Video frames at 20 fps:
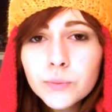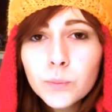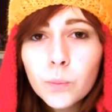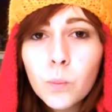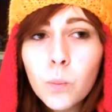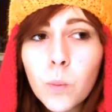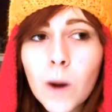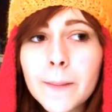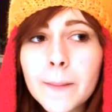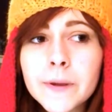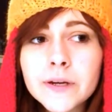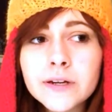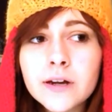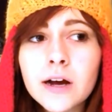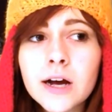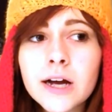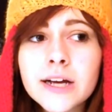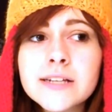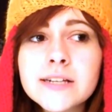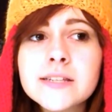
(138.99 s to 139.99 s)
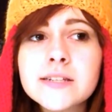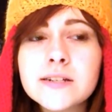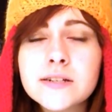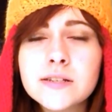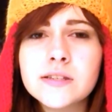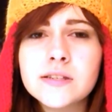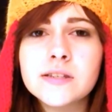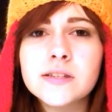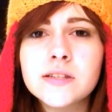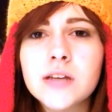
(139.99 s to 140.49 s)
weaponized,
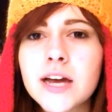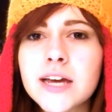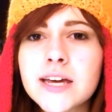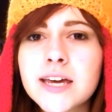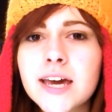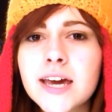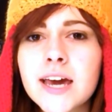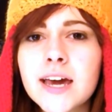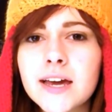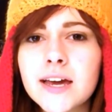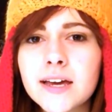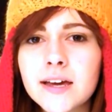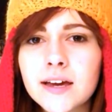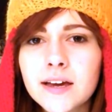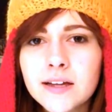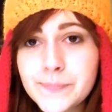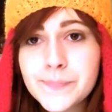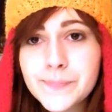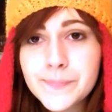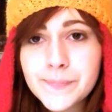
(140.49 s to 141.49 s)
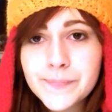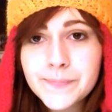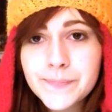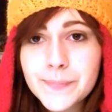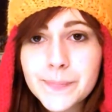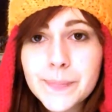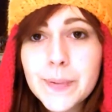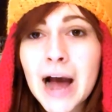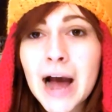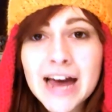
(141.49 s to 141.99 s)
psychic,
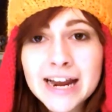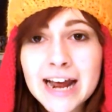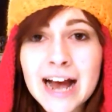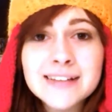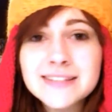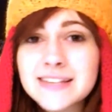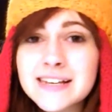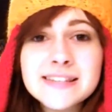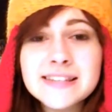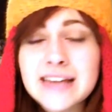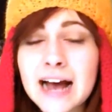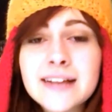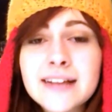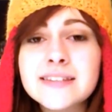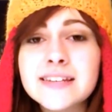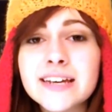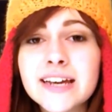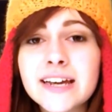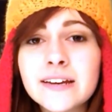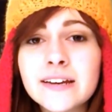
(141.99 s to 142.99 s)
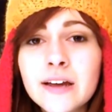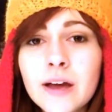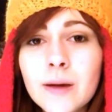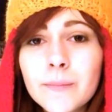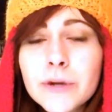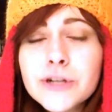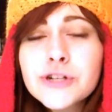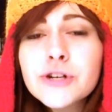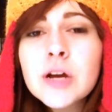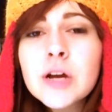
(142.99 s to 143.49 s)
badass assassin,
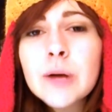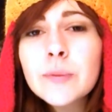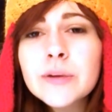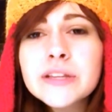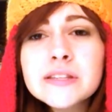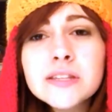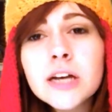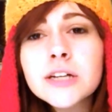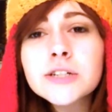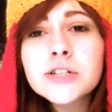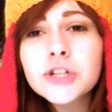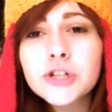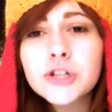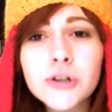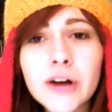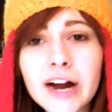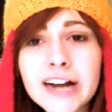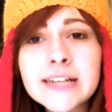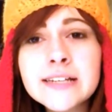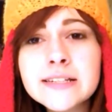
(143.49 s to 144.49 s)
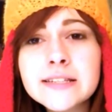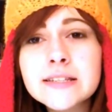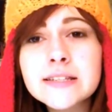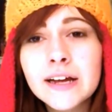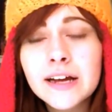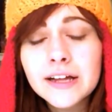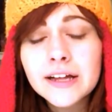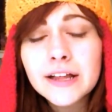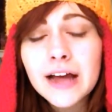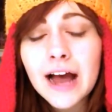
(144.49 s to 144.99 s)
but do it with such
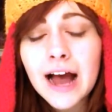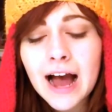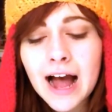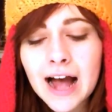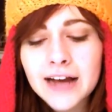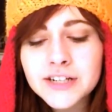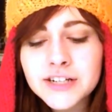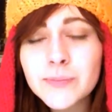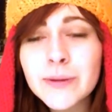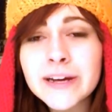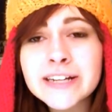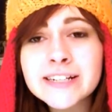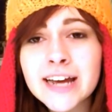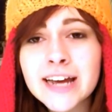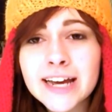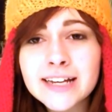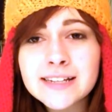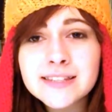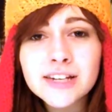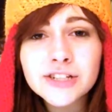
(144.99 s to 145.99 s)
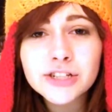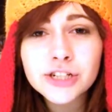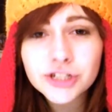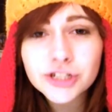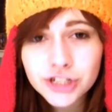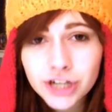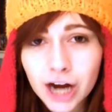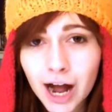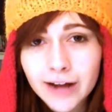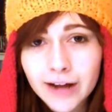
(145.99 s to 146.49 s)
grace and maintain such a
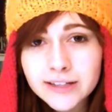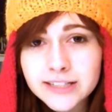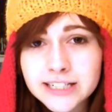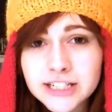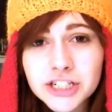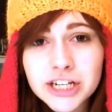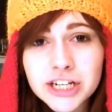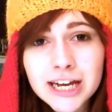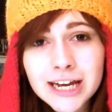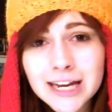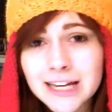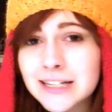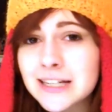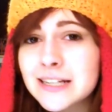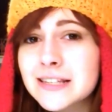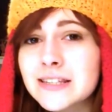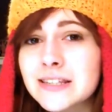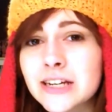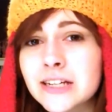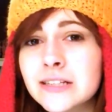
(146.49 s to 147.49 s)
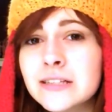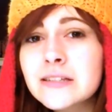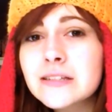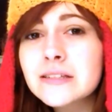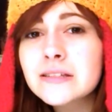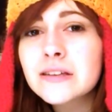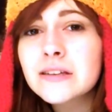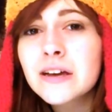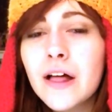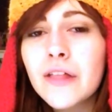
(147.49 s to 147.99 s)
childish
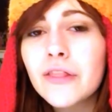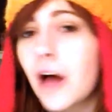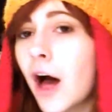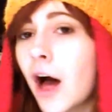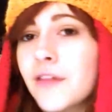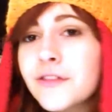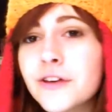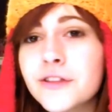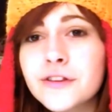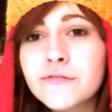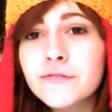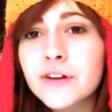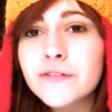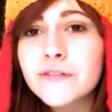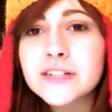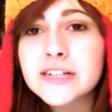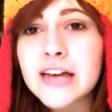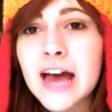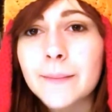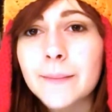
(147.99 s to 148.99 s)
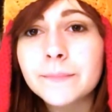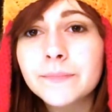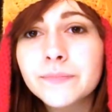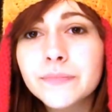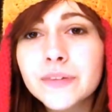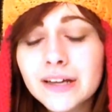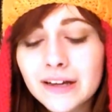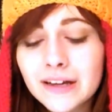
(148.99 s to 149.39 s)
innocence other than River Tam?